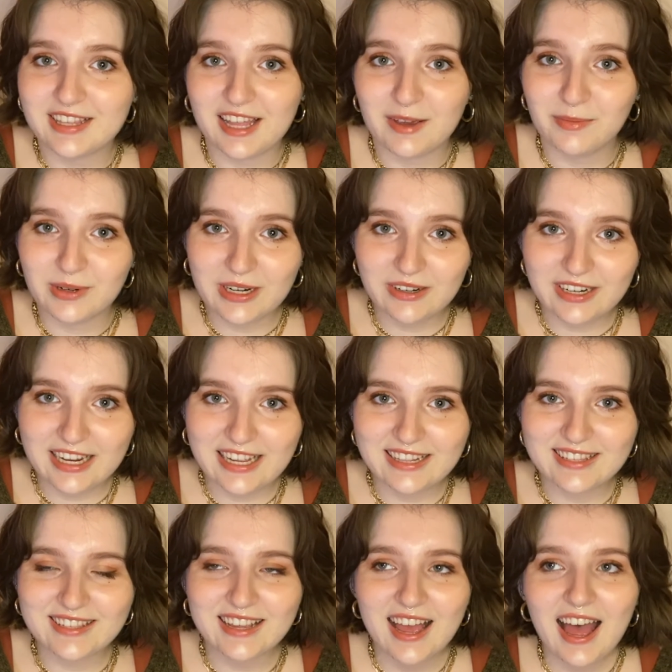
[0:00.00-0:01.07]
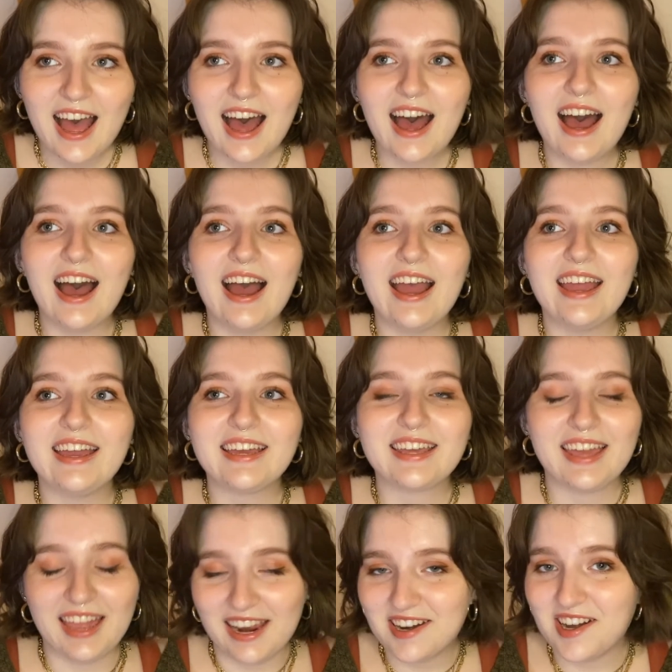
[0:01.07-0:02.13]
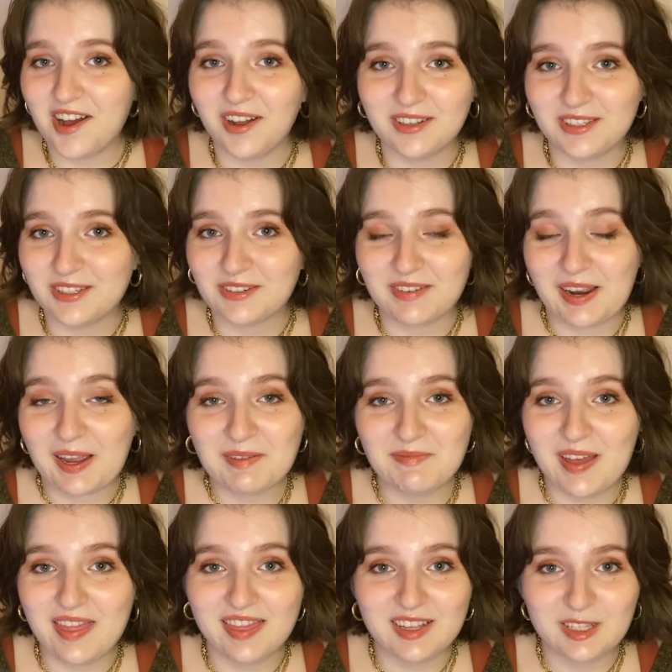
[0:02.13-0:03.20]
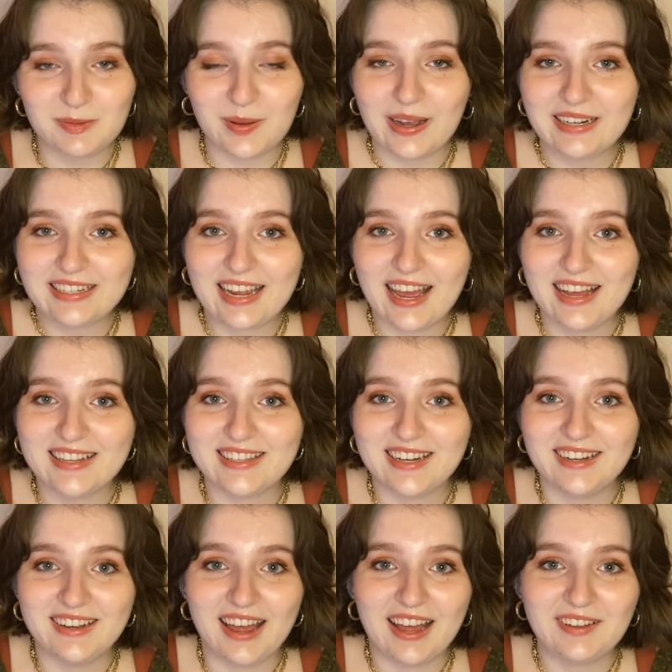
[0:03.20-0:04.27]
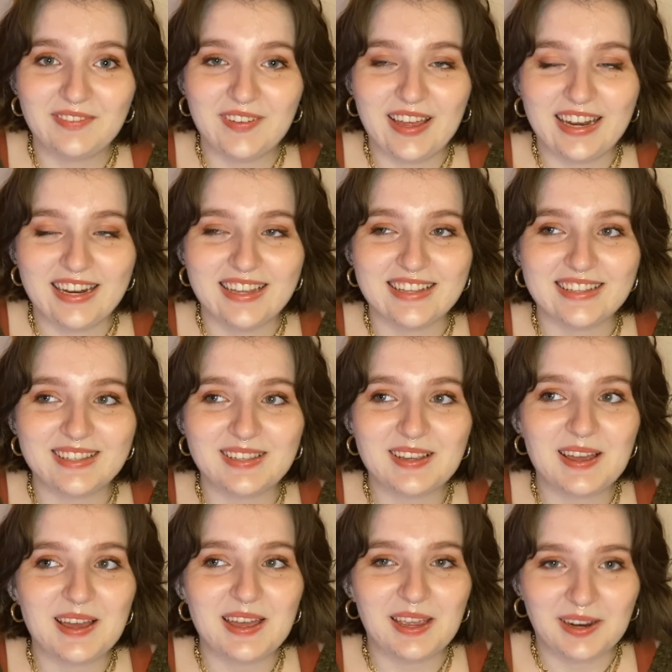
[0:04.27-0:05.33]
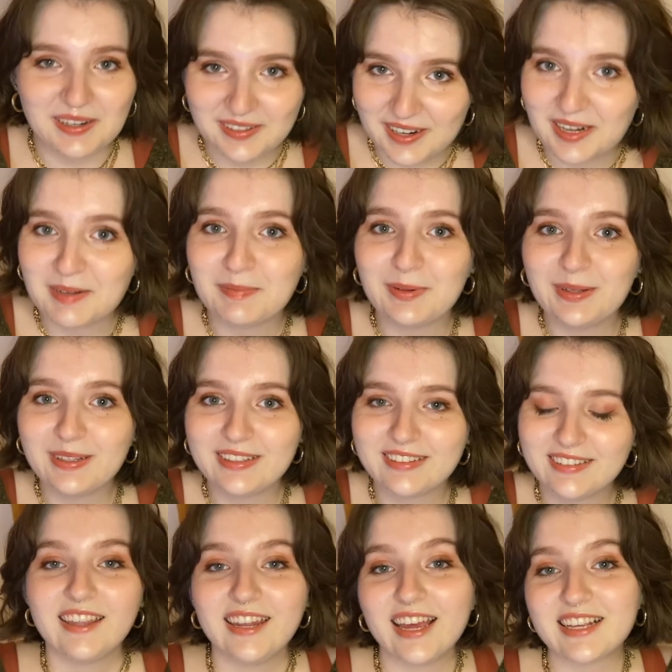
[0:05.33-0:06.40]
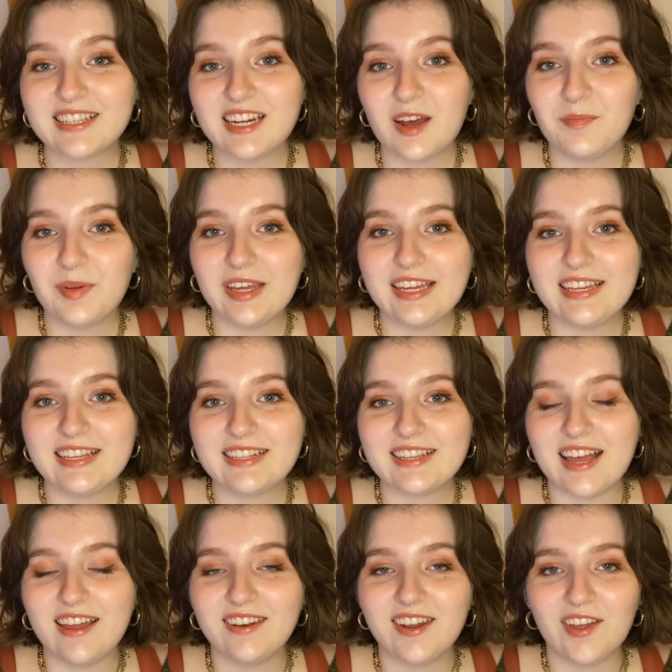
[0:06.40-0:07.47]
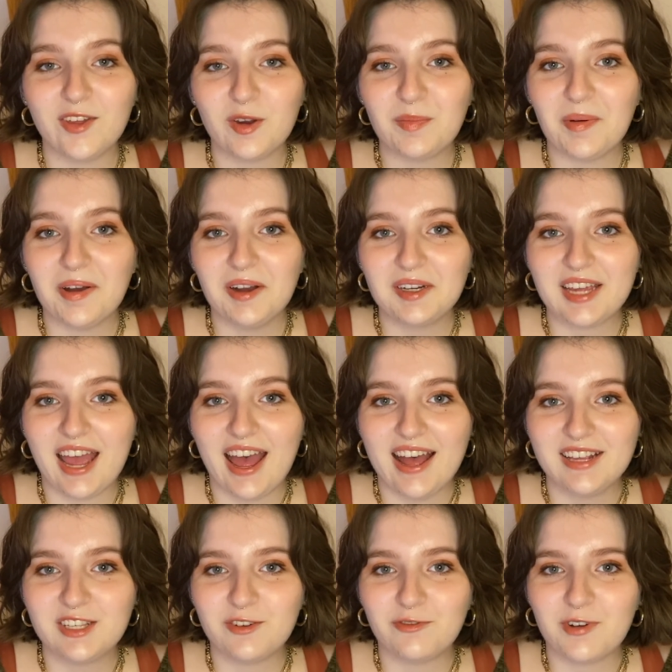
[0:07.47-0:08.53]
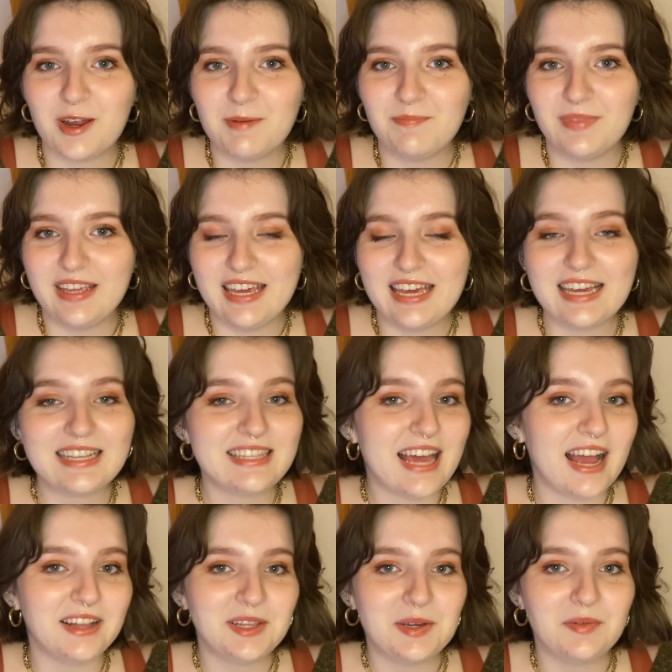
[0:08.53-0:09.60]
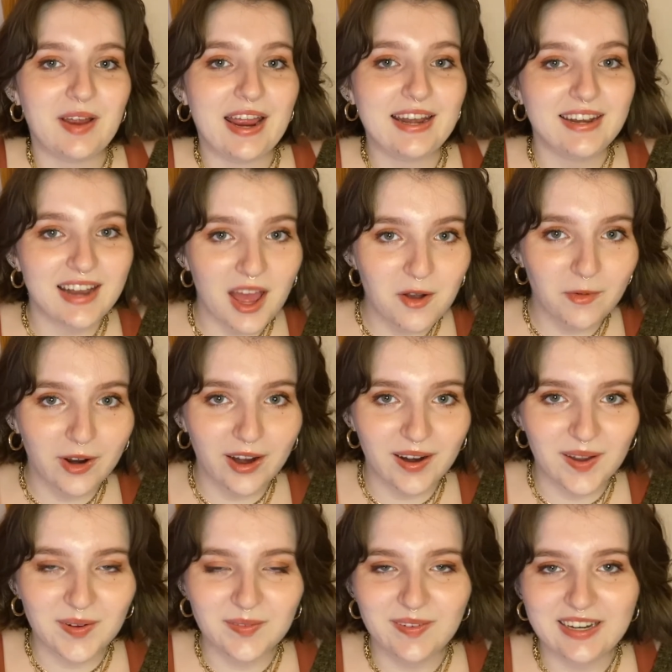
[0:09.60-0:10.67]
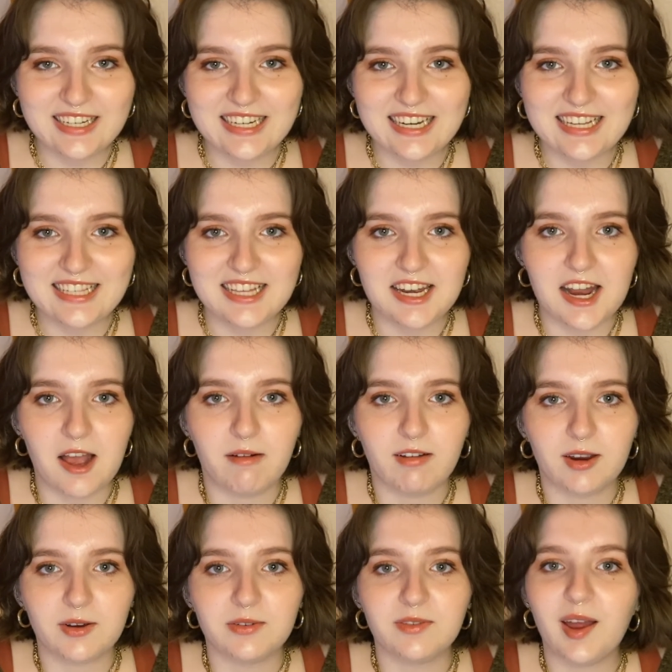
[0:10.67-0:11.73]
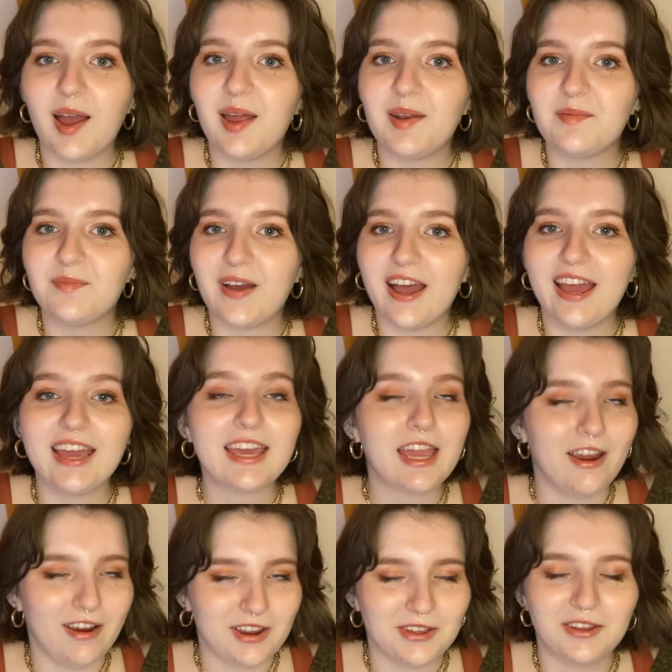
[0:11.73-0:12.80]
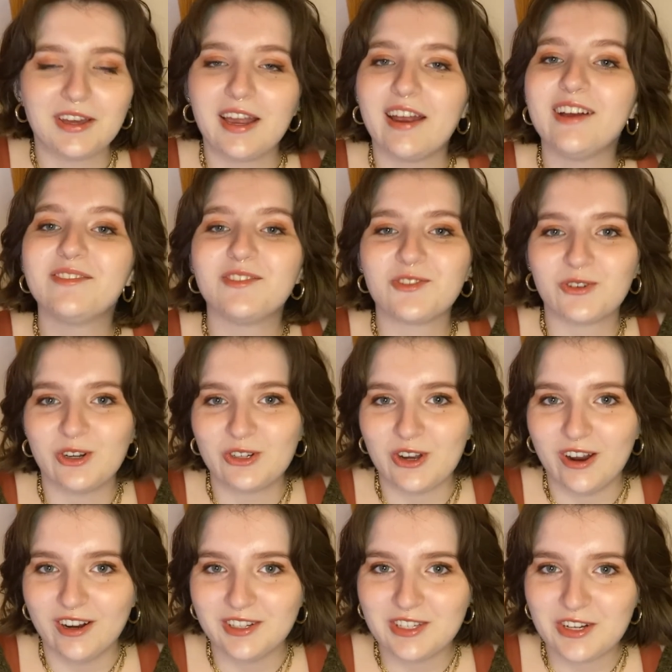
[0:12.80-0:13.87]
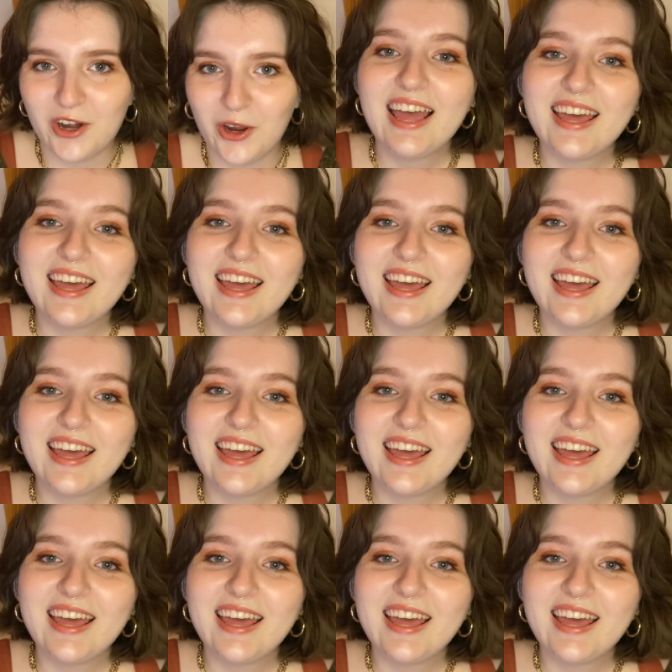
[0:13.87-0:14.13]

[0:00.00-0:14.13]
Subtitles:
librarians, I can't also recommend this podcast enough. It is incredible. Next up is another podcast from the Exactly Right Network, which is the network run by Kilgariff and Georgia Hardstark.